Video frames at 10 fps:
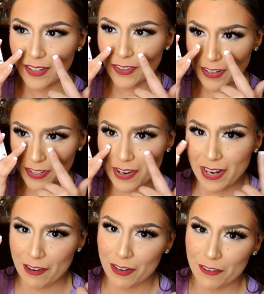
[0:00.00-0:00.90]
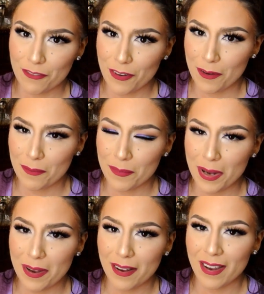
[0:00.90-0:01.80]
your under eye area from
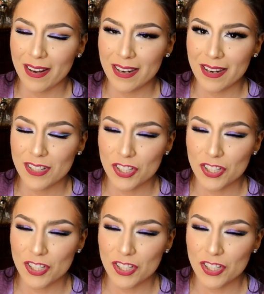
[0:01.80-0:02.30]
any